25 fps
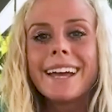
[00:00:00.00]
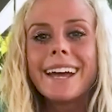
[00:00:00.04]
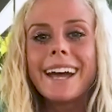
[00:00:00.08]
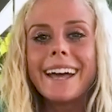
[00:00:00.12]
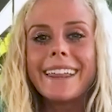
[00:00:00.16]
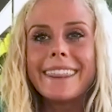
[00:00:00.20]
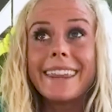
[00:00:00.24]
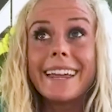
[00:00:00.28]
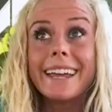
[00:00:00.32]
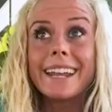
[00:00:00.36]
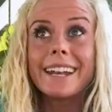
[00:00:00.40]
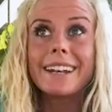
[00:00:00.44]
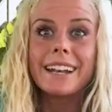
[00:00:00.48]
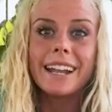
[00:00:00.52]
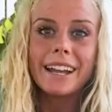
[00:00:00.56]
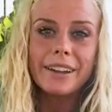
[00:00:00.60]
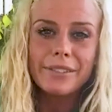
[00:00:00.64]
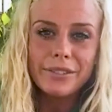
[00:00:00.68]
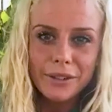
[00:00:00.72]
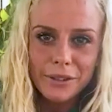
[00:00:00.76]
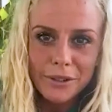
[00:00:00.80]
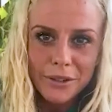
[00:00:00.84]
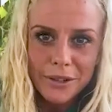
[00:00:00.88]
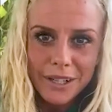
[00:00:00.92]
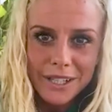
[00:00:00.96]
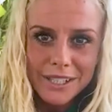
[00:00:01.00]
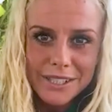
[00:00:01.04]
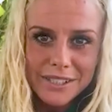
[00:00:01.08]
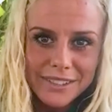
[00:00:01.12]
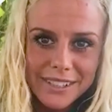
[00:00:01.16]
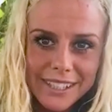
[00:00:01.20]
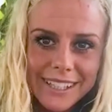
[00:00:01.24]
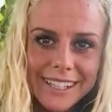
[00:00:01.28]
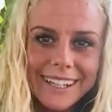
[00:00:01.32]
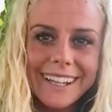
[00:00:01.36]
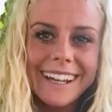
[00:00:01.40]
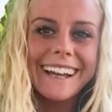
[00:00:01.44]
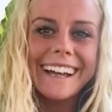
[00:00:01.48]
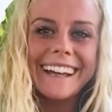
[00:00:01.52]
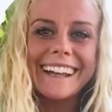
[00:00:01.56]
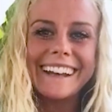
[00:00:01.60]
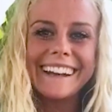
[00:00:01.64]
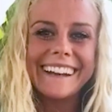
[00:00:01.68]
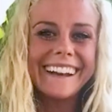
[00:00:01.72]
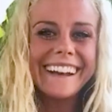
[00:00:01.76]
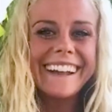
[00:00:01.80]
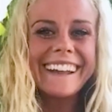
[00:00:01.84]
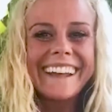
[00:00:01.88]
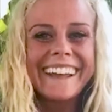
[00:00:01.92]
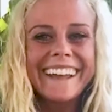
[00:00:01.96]
And then I found CrossFit,
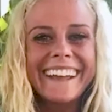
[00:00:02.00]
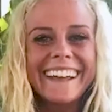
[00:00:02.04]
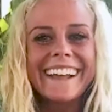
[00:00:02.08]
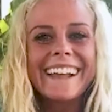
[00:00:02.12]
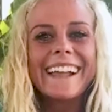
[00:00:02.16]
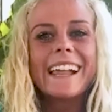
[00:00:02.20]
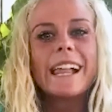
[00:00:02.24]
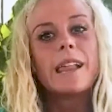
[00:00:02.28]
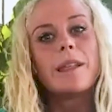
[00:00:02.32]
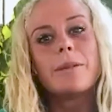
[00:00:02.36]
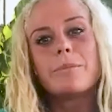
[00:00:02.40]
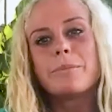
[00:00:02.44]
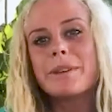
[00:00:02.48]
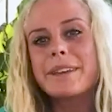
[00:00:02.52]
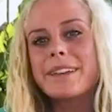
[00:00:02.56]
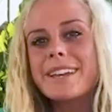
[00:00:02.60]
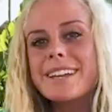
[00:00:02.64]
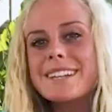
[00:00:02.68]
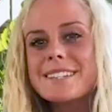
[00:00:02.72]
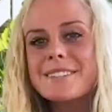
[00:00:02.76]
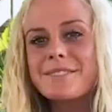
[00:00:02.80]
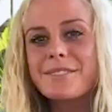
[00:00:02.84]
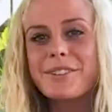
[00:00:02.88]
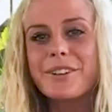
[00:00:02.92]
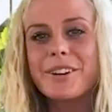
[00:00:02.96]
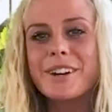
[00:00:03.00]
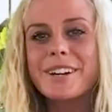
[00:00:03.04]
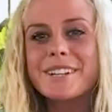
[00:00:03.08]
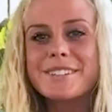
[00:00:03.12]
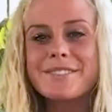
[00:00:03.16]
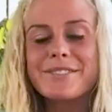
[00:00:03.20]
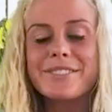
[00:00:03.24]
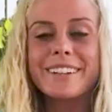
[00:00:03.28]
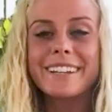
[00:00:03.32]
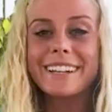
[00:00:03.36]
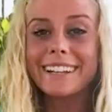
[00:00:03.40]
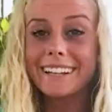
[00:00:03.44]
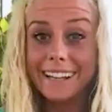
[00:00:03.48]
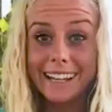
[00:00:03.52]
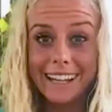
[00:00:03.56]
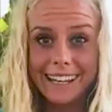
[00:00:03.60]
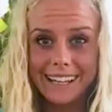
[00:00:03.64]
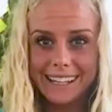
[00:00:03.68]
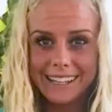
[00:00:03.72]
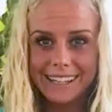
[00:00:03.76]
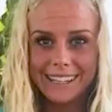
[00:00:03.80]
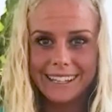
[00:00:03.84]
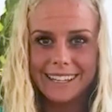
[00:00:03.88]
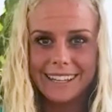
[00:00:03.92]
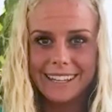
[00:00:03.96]
and because of CrossFit, like